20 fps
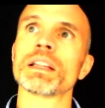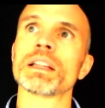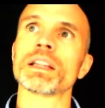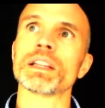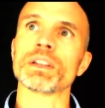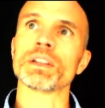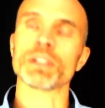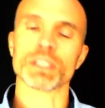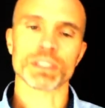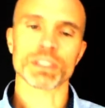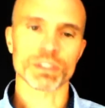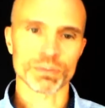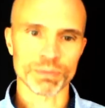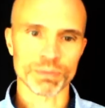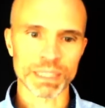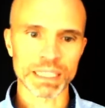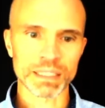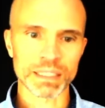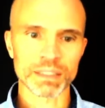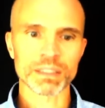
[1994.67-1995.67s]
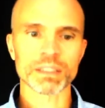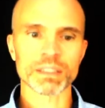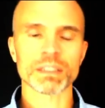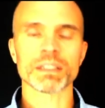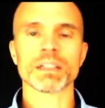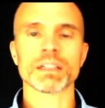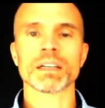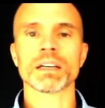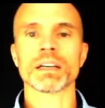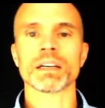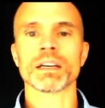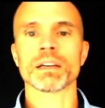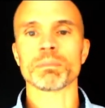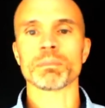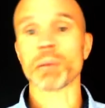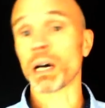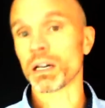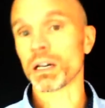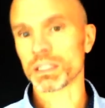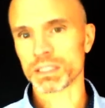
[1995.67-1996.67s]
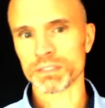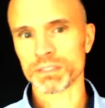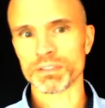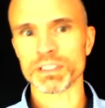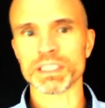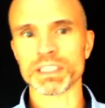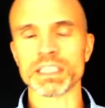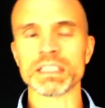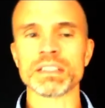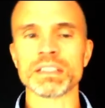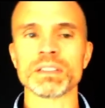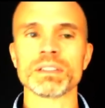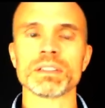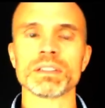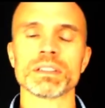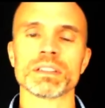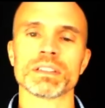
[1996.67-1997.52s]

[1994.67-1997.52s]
that you can just read. Pause if you need to.